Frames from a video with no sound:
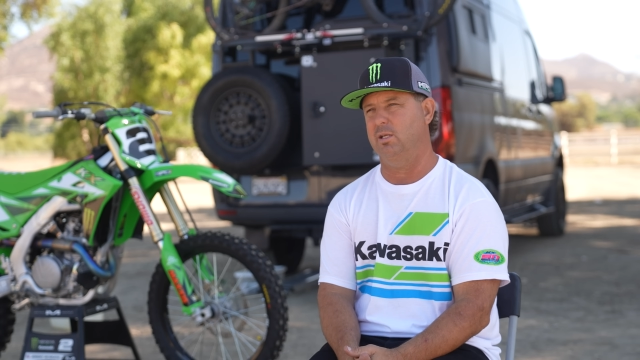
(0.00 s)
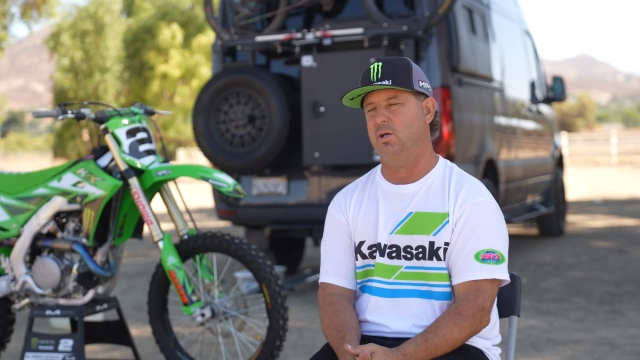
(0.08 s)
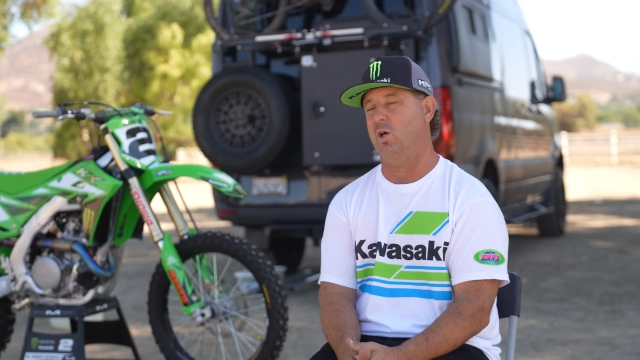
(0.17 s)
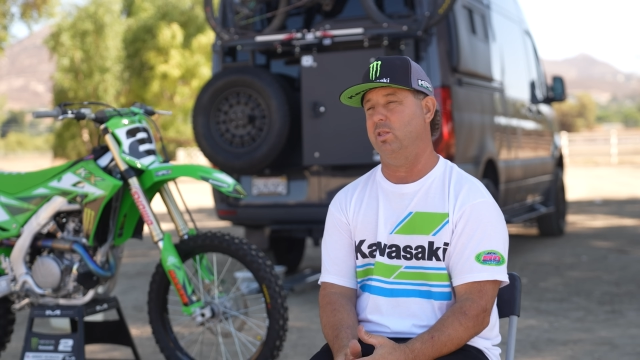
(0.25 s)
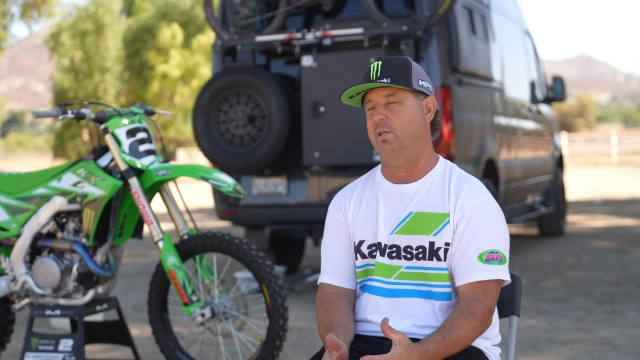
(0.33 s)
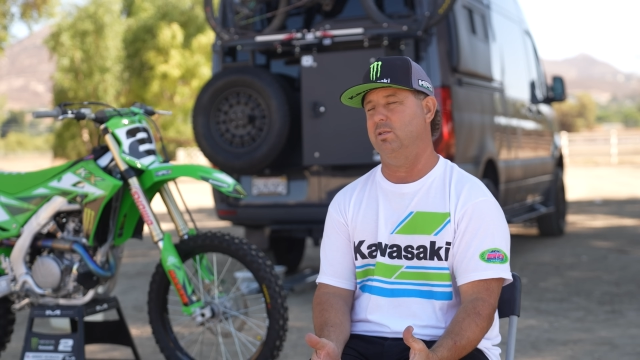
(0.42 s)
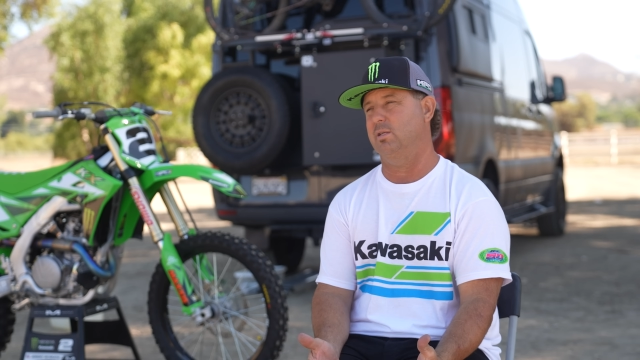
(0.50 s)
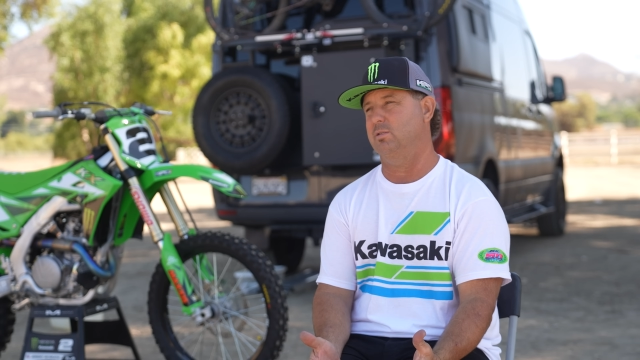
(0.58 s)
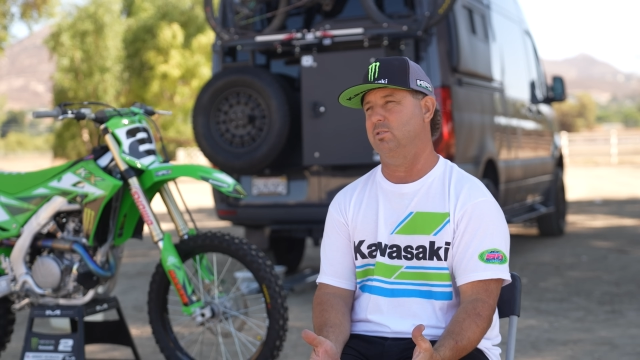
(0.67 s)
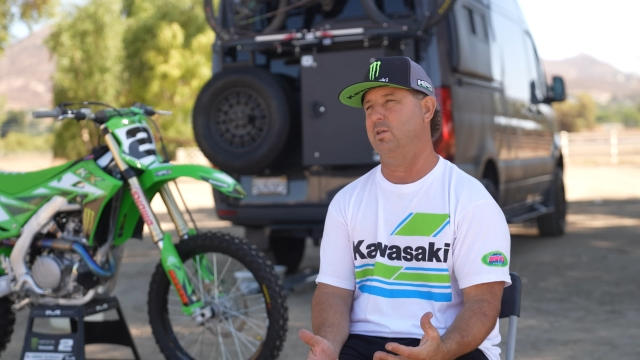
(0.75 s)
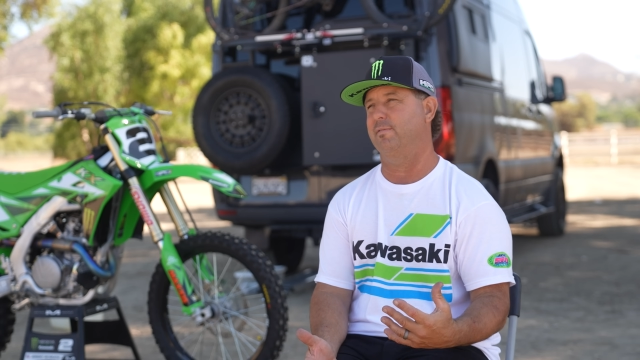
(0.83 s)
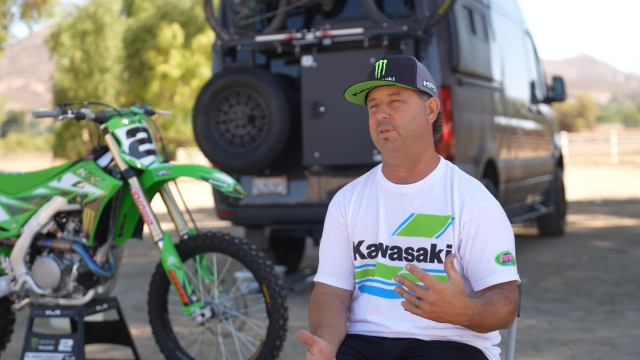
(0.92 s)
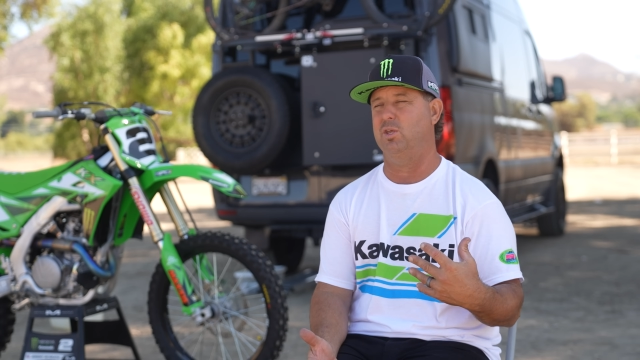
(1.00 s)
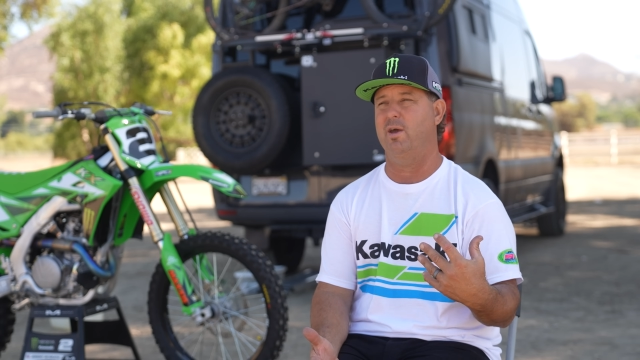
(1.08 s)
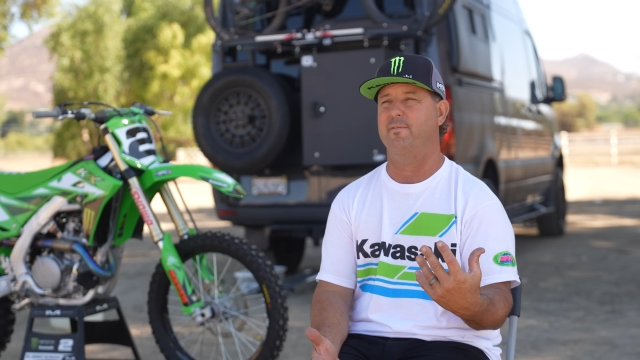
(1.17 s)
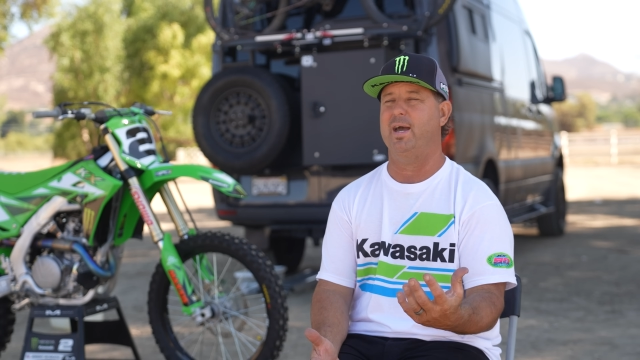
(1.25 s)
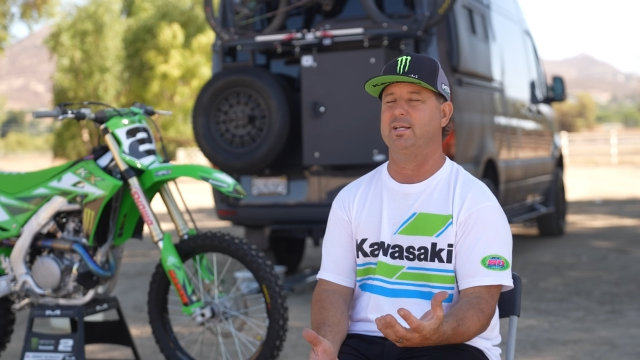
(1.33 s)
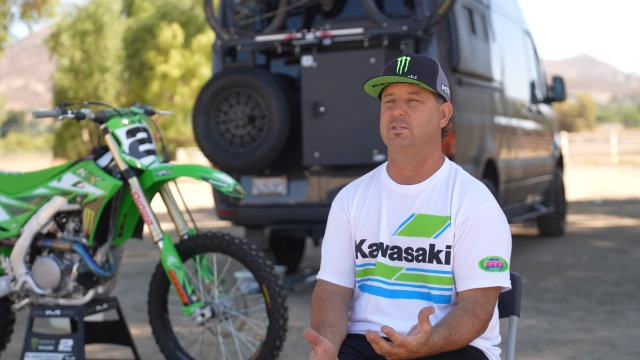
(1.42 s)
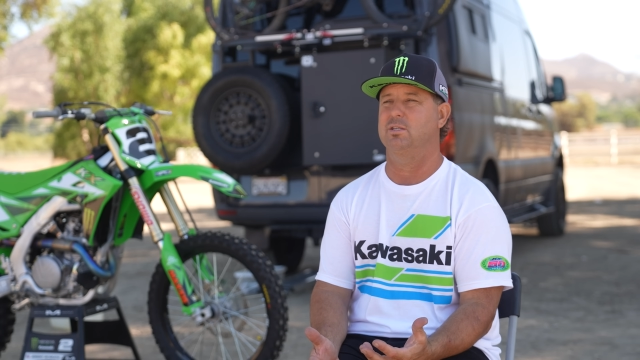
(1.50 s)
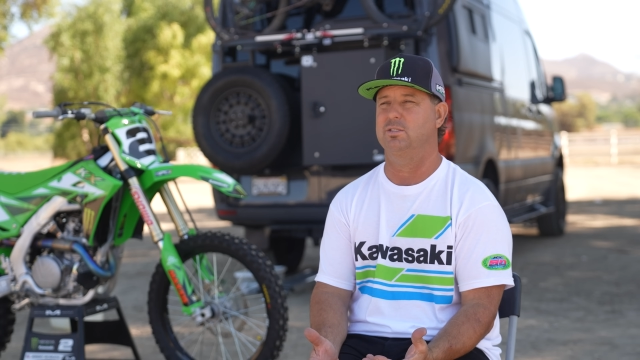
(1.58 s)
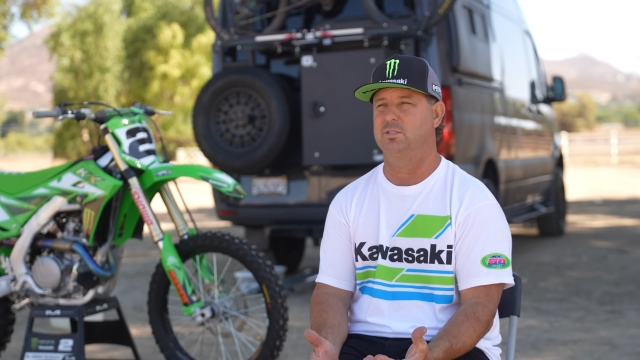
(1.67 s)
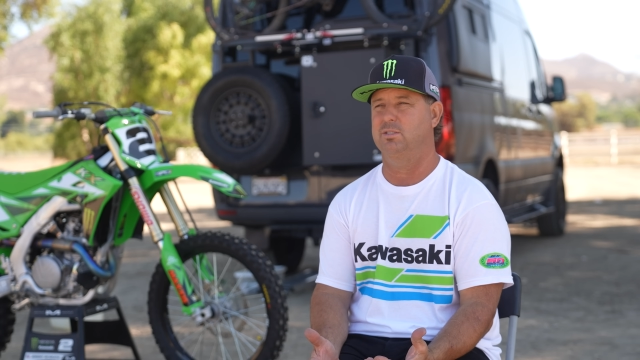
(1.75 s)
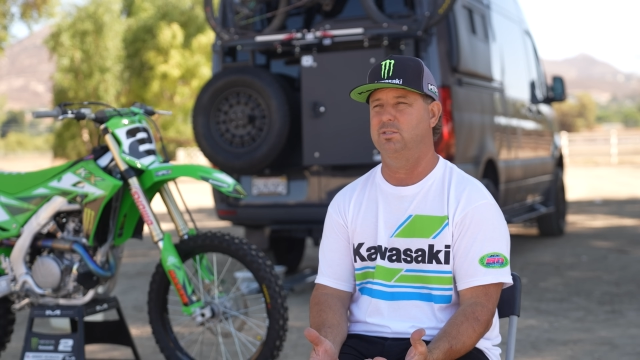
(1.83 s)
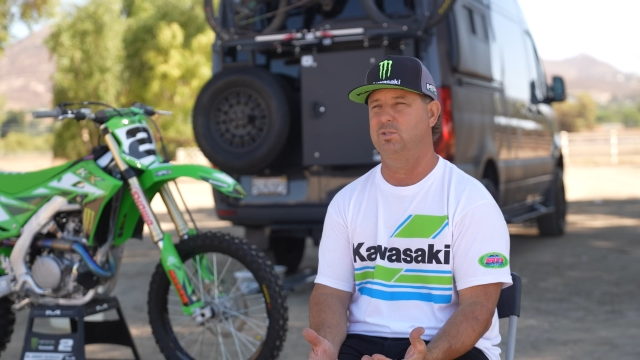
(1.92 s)
all the stuff that you have access
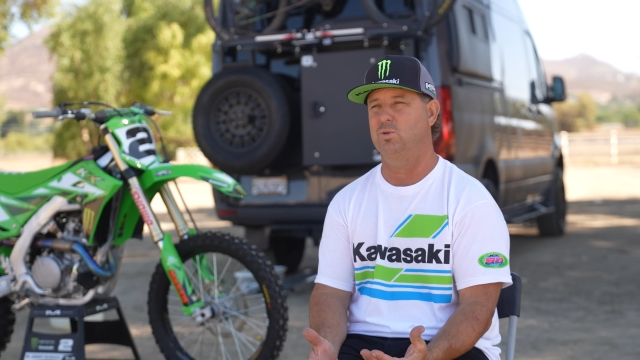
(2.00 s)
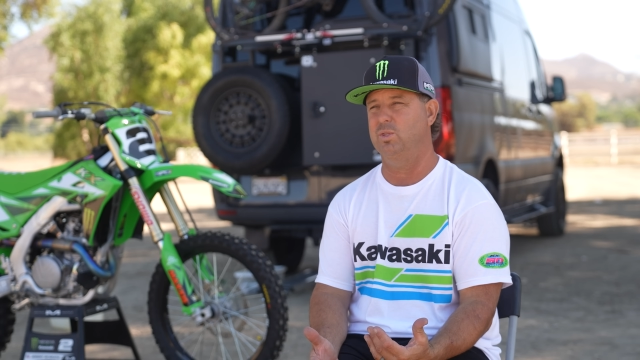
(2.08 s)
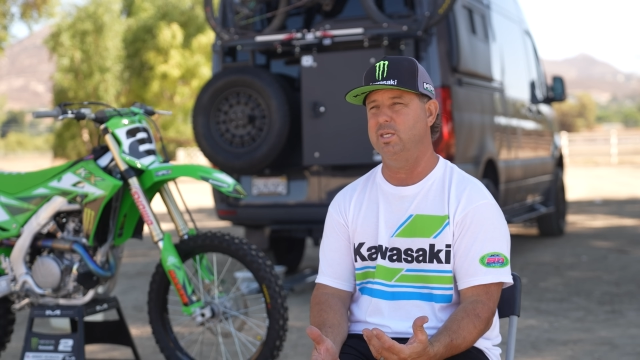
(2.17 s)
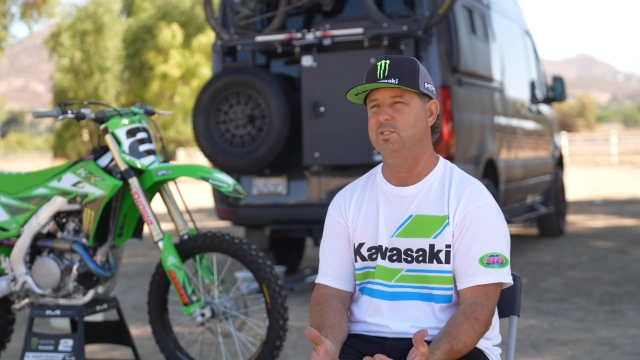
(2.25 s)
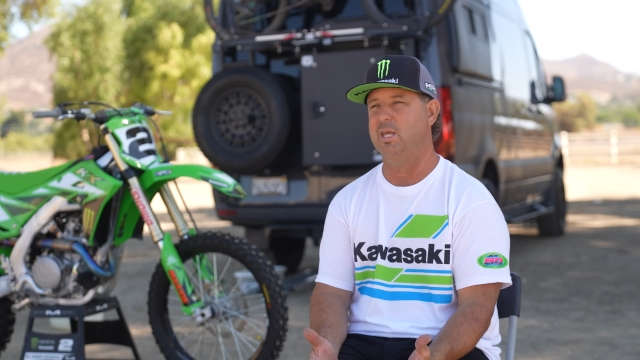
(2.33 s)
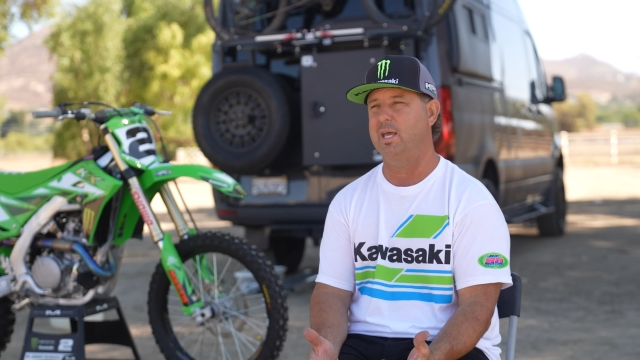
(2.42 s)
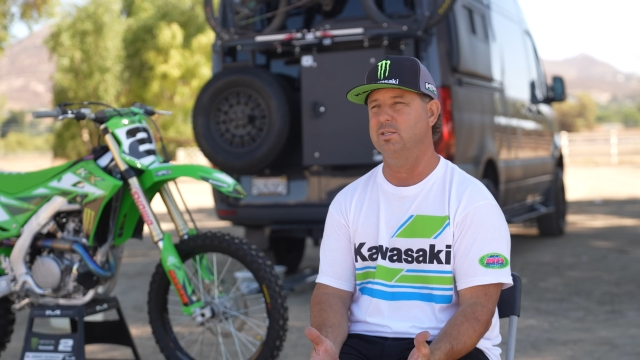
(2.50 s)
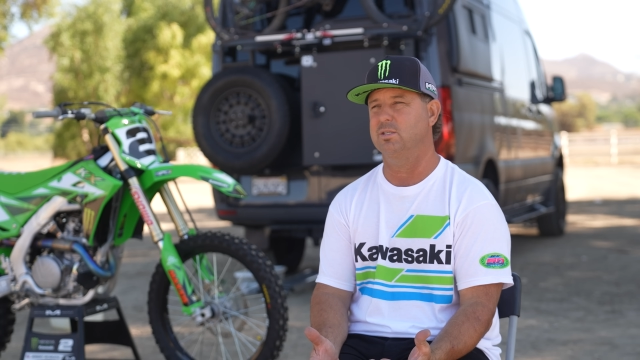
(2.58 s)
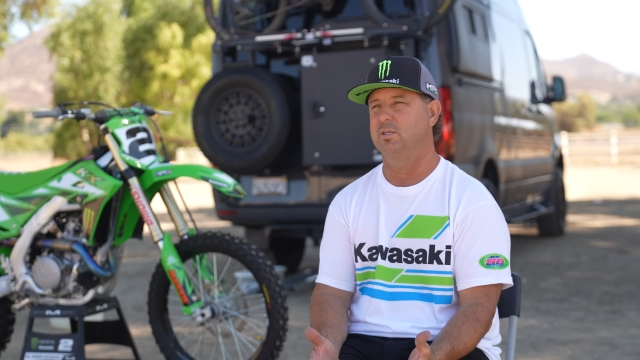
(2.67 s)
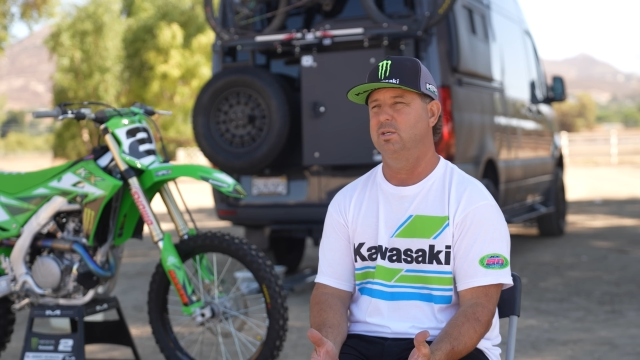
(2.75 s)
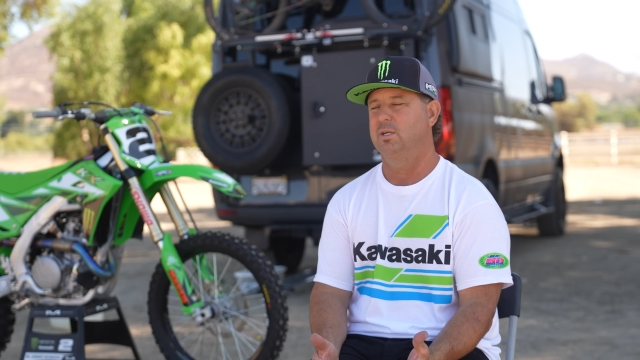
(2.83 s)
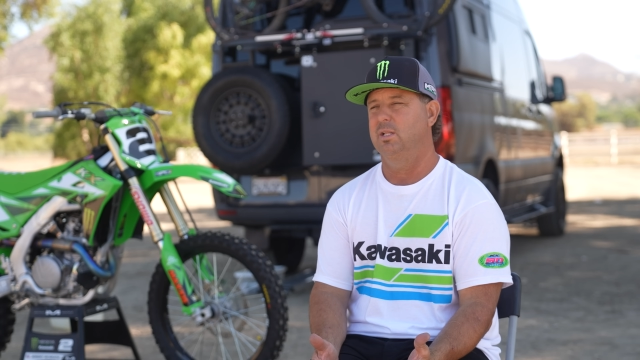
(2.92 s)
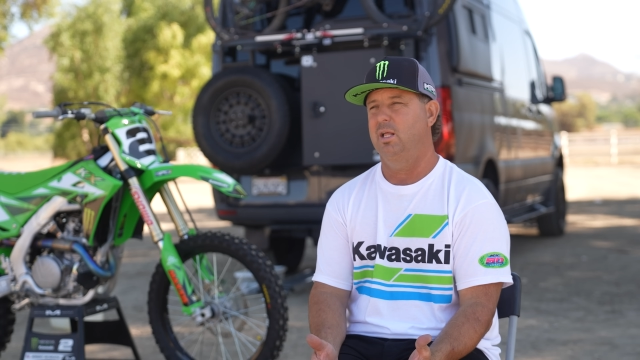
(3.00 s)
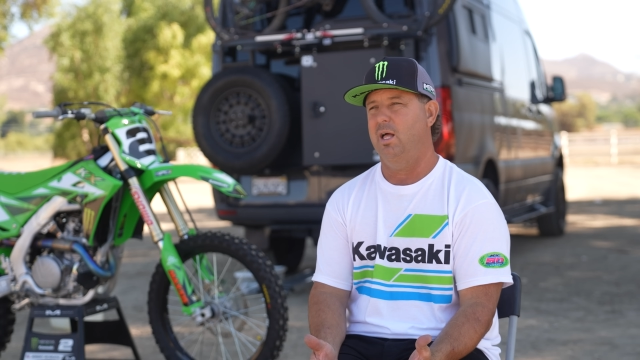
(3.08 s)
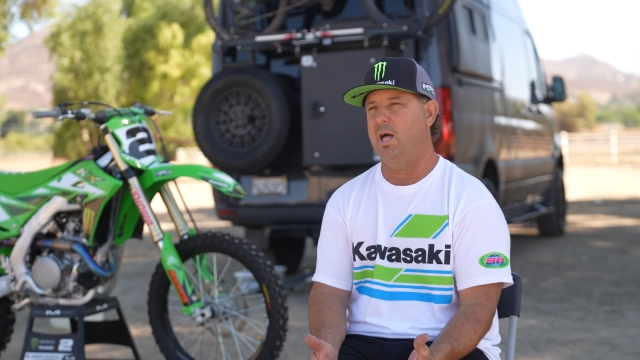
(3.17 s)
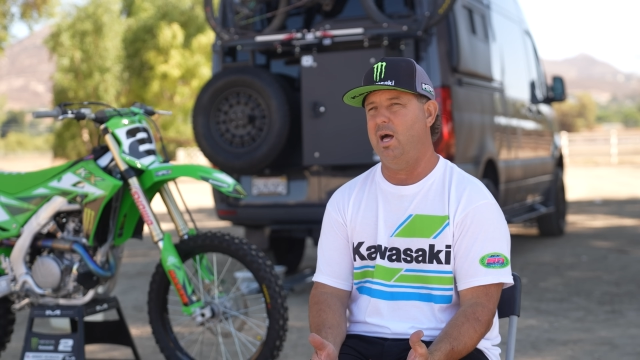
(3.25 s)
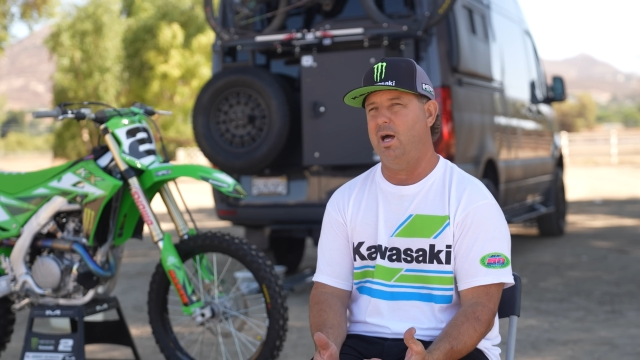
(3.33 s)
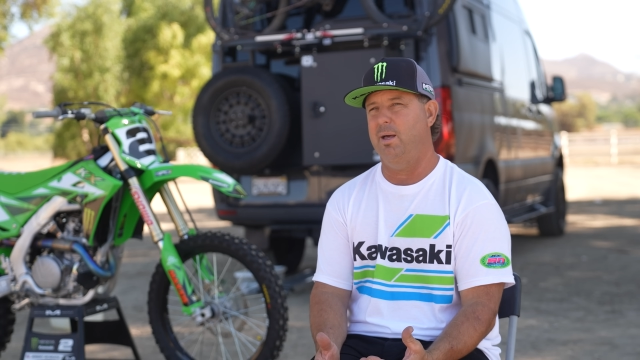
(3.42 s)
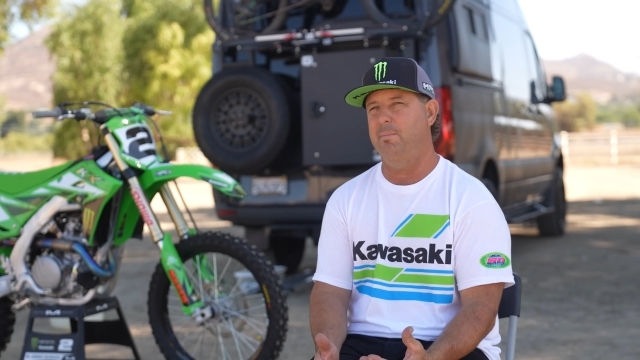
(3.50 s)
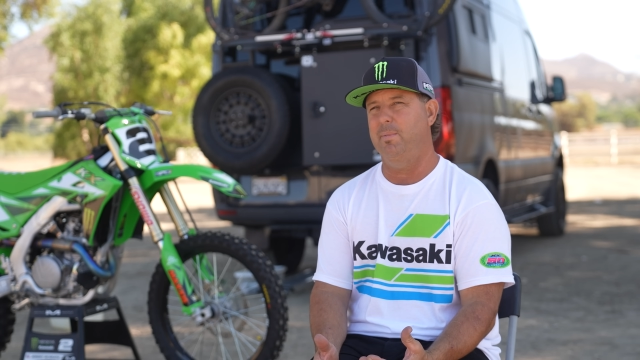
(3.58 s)
to these days, it